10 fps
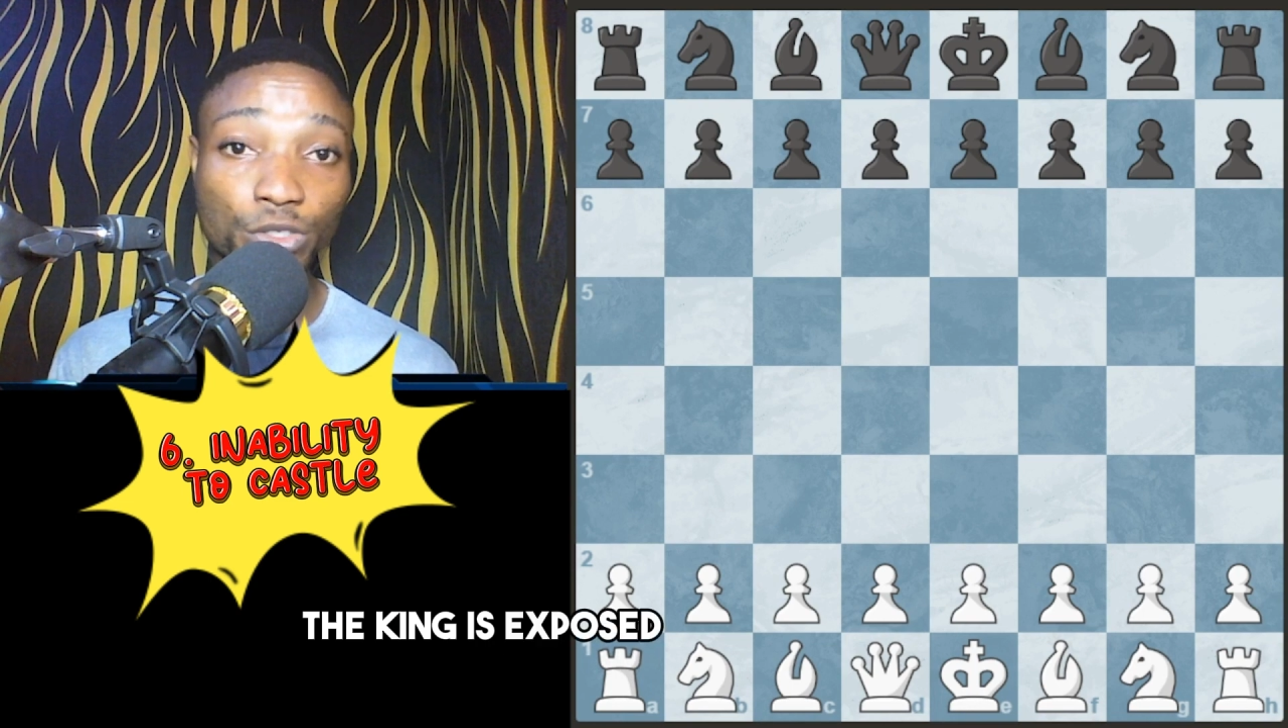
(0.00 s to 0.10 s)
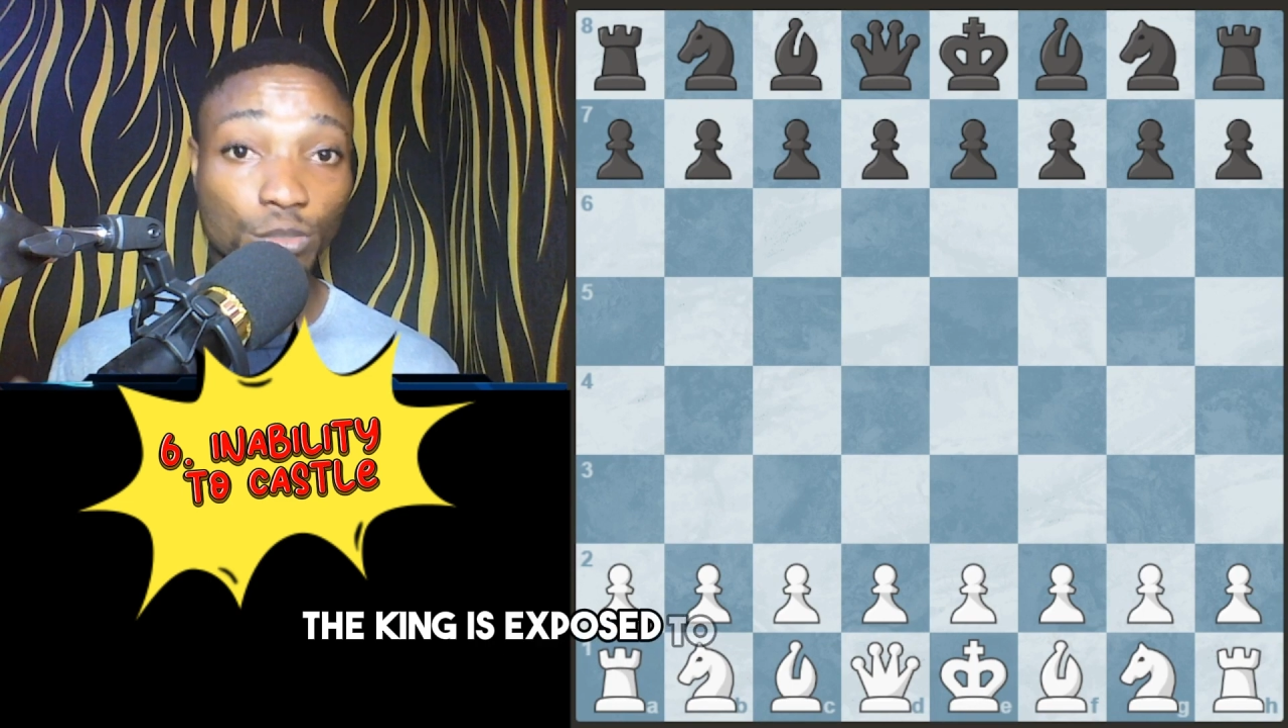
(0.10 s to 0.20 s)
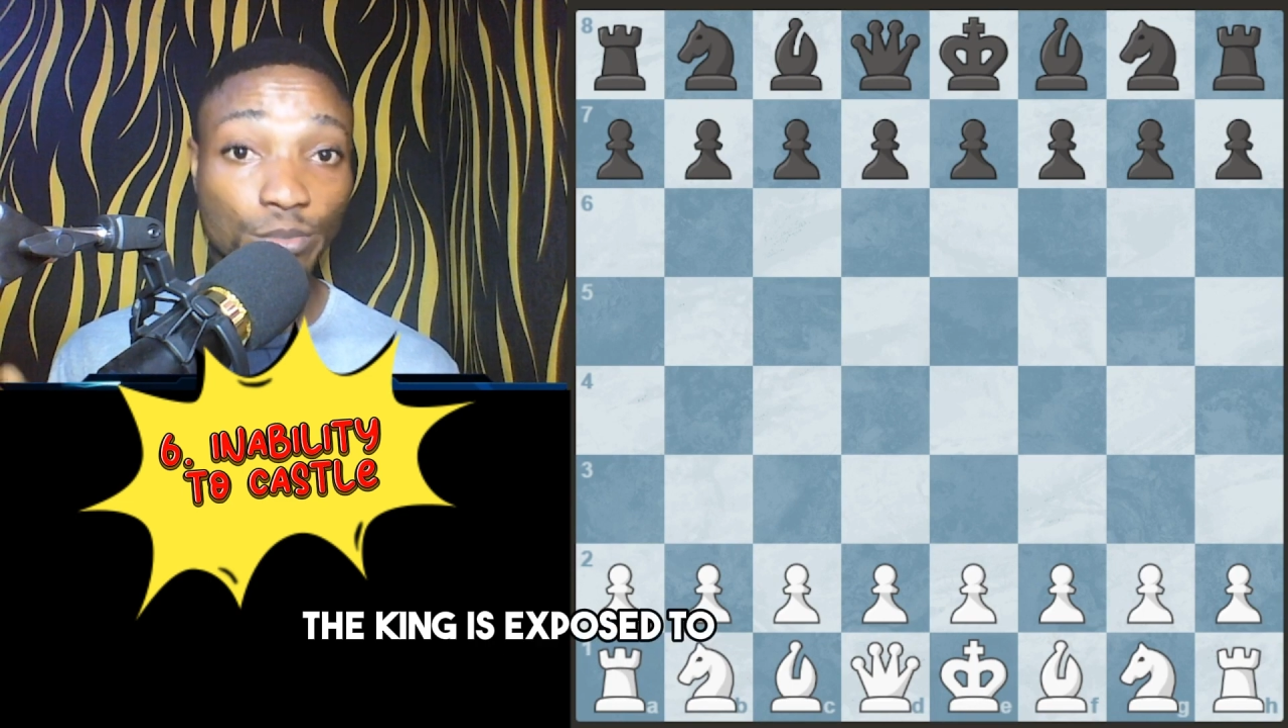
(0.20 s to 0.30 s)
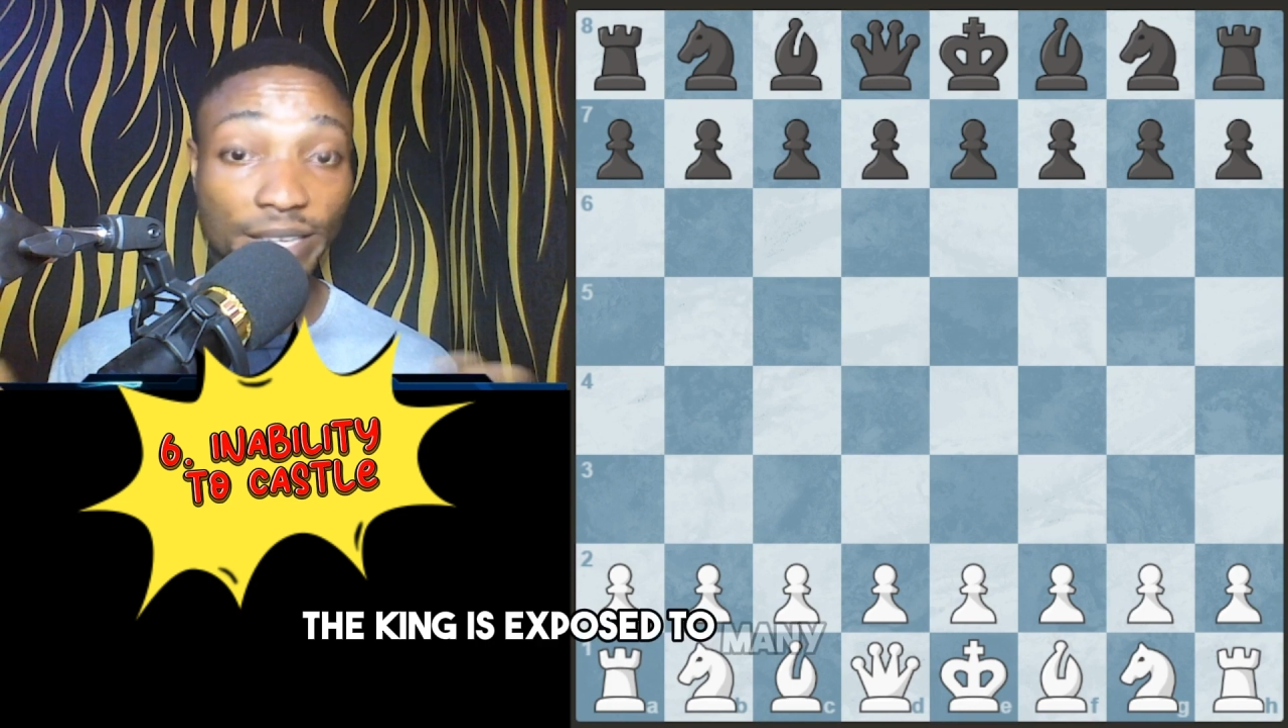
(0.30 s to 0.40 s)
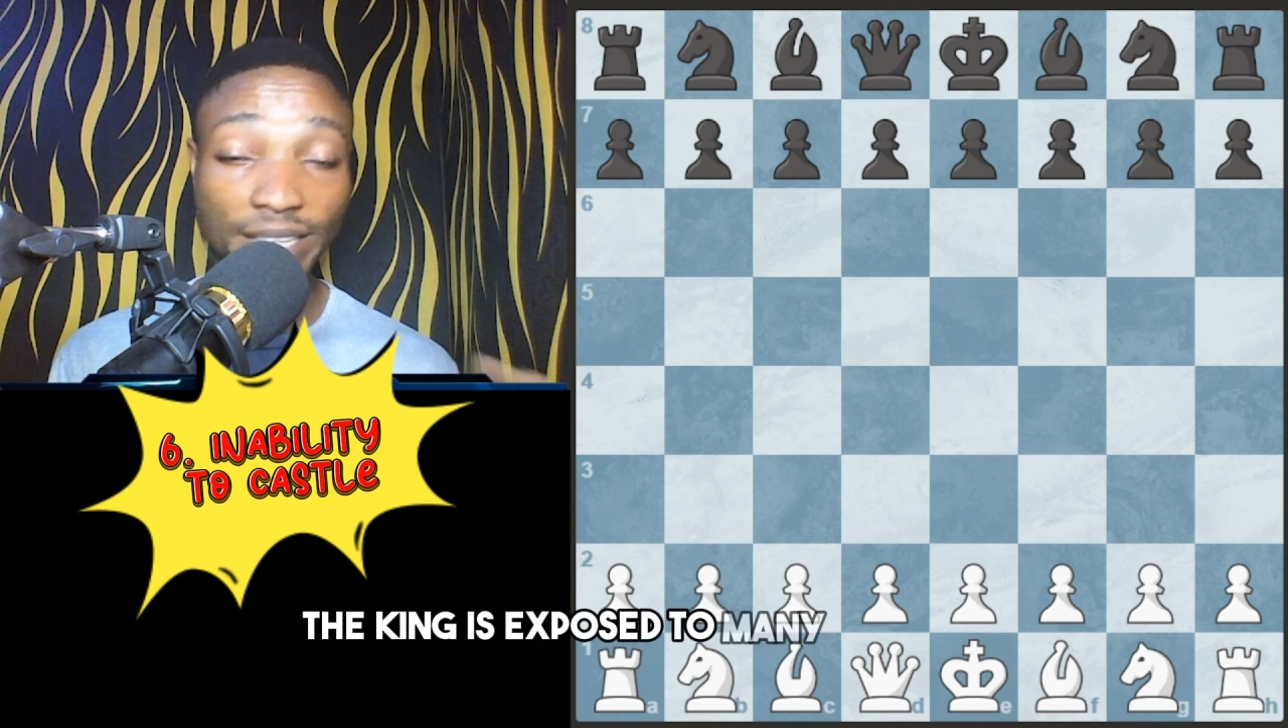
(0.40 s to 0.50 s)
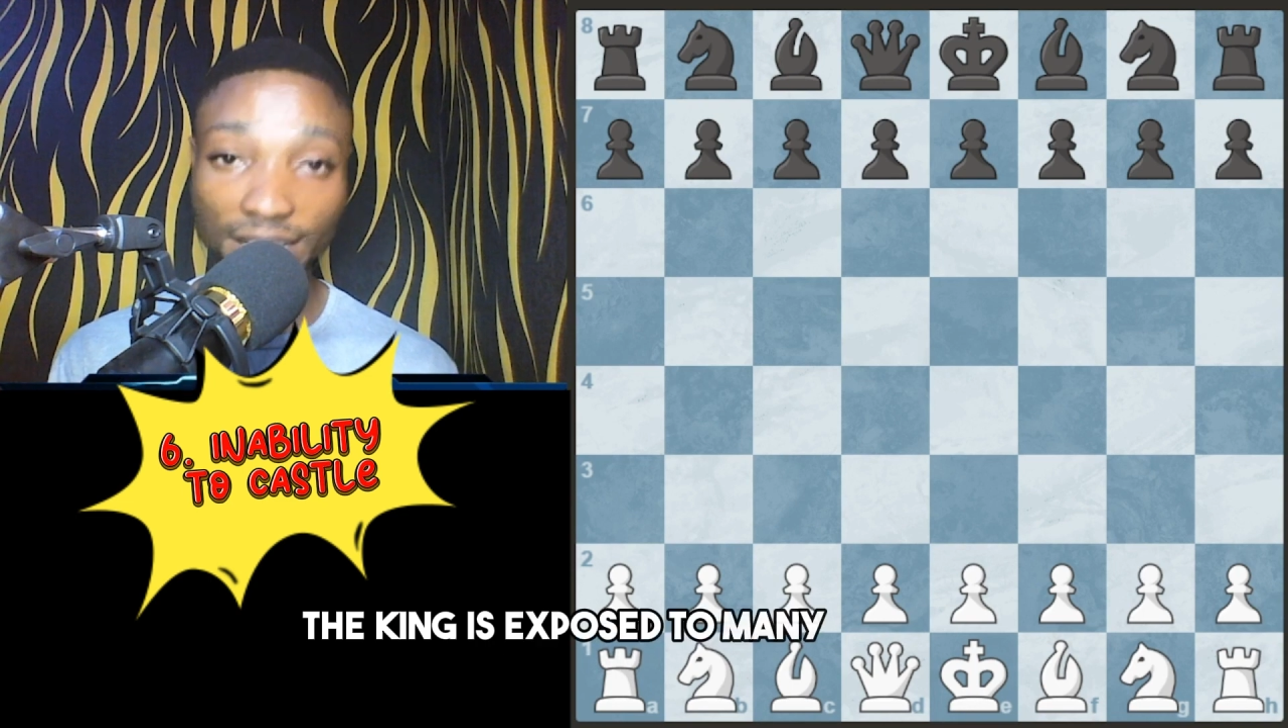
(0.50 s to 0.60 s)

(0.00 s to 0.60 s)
to many